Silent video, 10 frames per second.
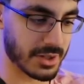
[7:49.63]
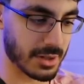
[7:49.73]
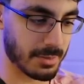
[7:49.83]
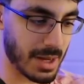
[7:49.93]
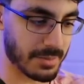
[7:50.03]

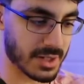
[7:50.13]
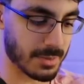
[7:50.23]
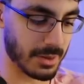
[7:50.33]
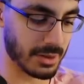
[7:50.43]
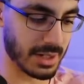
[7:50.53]
to pop this
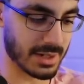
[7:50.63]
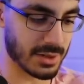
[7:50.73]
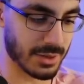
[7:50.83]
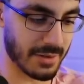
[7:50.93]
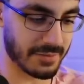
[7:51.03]
ability and
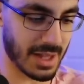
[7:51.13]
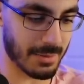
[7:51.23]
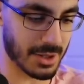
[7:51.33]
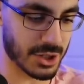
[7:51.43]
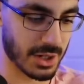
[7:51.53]
do enough
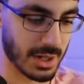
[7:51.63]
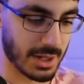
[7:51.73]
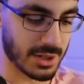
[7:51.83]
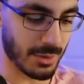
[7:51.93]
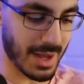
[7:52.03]
damage
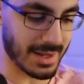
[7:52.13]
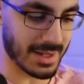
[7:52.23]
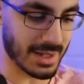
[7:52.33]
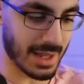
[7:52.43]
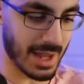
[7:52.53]
to end it.